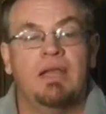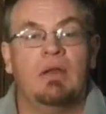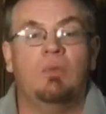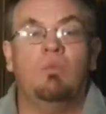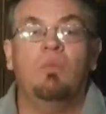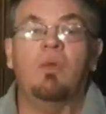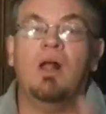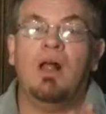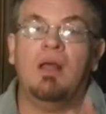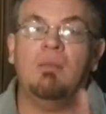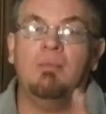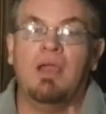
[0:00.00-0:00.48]
and
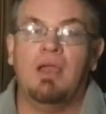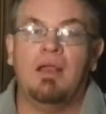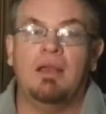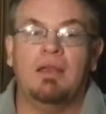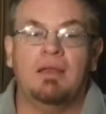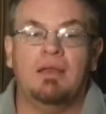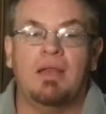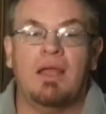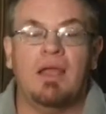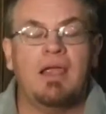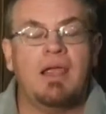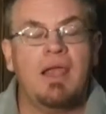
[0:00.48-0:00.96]
while I'm at
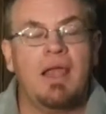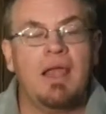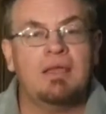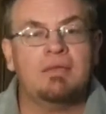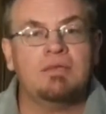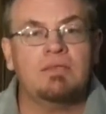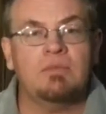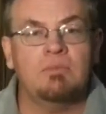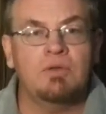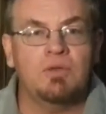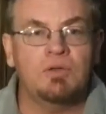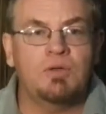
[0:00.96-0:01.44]
it, I
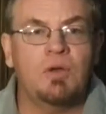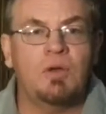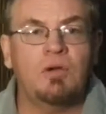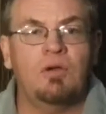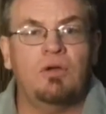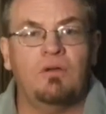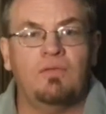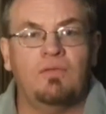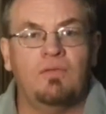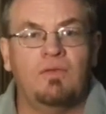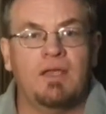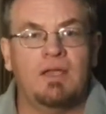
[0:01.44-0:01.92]
ask them to turn
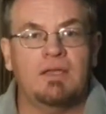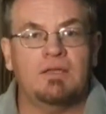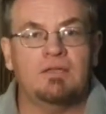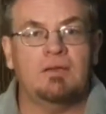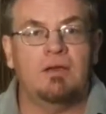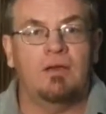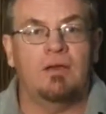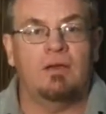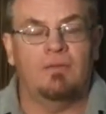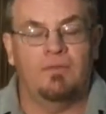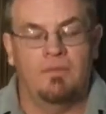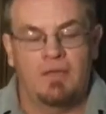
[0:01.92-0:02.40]
their flash
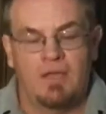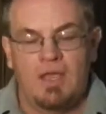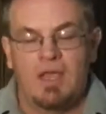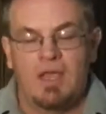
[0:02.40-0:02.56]
off.